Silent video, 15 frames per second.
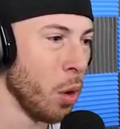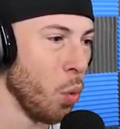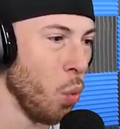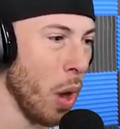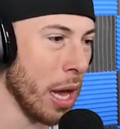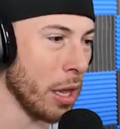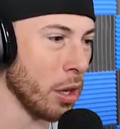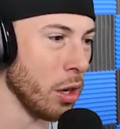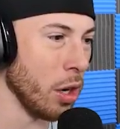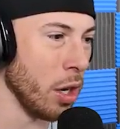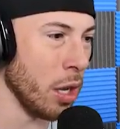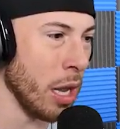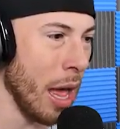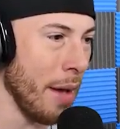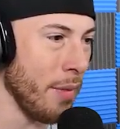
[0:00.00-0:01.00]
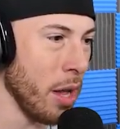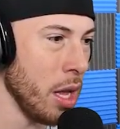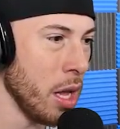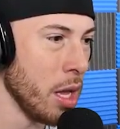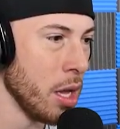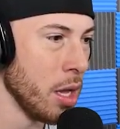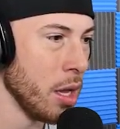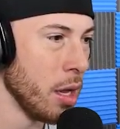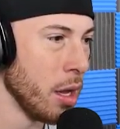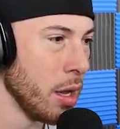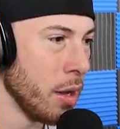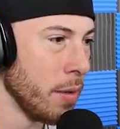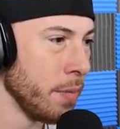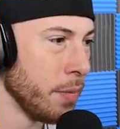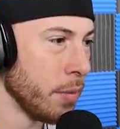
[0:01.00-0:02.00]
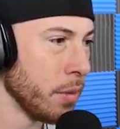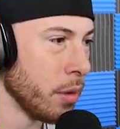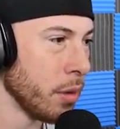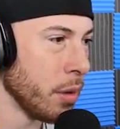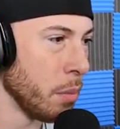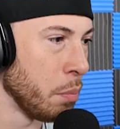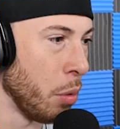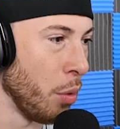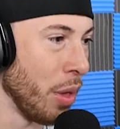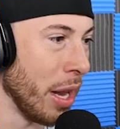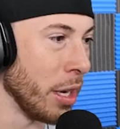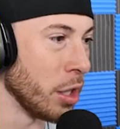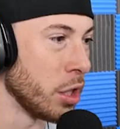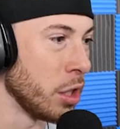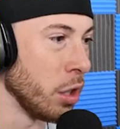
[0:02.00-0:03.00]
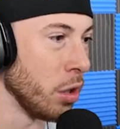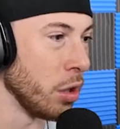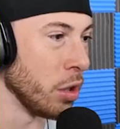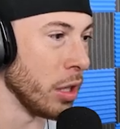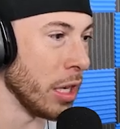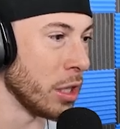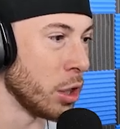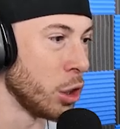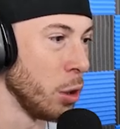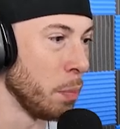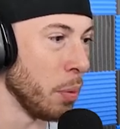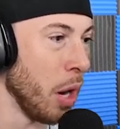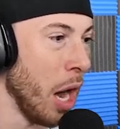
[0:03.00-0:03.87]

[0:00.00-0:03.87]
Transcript: regular lava? Bro, that is still... That's super